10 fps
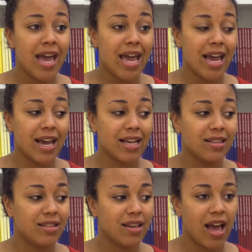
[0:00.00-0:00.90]

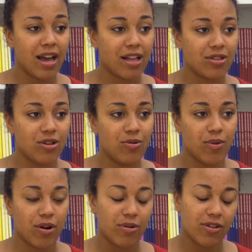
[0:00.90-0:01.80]
and I got to
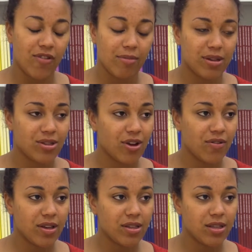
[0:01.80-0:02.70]
work with a family
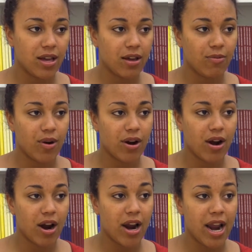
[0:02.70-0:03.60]
service
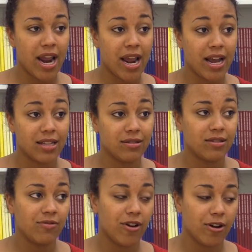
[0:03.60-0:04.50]
worker, and
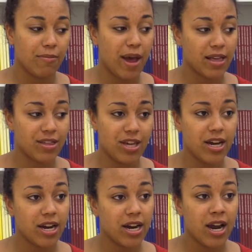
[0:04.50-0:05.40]
for the past
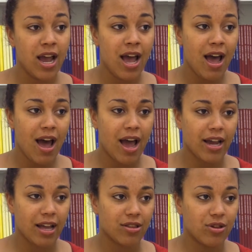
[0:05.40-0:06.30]
year I
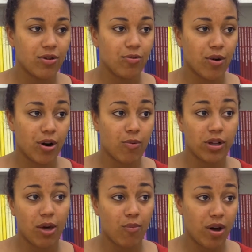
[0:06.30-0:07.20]
got to work
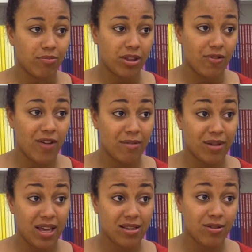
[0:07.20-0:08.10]
one-on-one with a
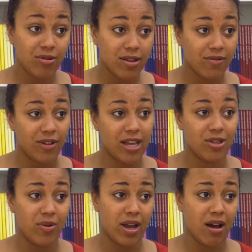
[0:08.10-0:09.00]
family exclusively,
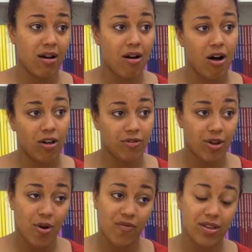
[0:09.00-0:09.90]
doing all of
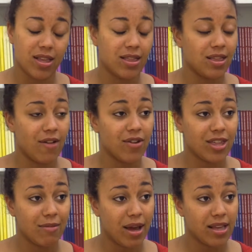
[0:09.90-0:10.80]
the home visits and
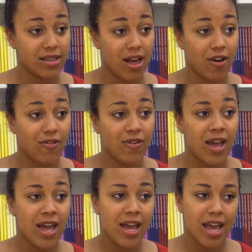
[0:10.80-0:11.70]
everything myself,
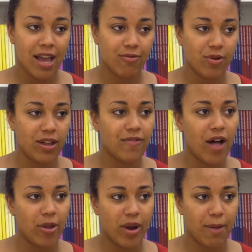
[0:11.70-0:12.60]
and really
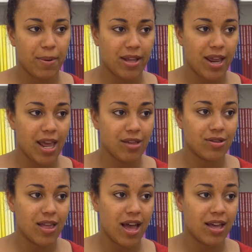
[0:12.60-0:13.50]
following up on a
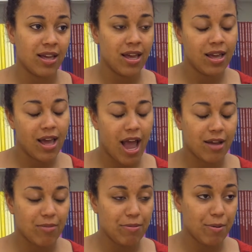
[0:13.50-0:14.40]
case that I
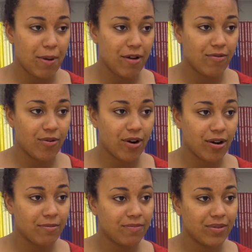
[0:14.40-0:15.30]
can be prepared
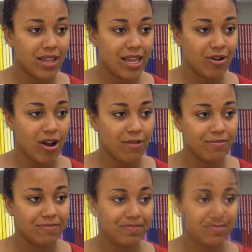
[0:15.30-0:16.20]
for later on.
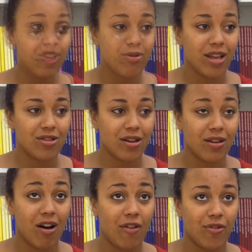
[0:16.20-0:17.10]
UNH
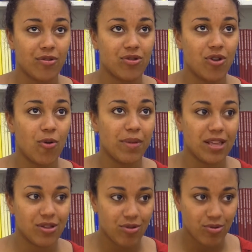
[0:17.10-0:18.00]
offers so
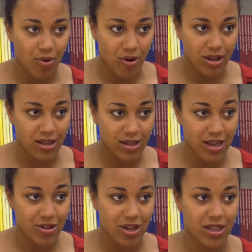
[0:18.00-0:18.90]
many student
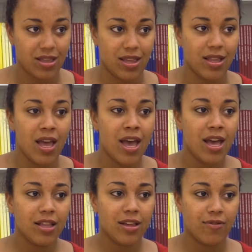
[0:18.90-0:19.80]
organizations and
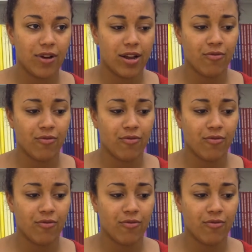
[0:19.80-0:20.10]
different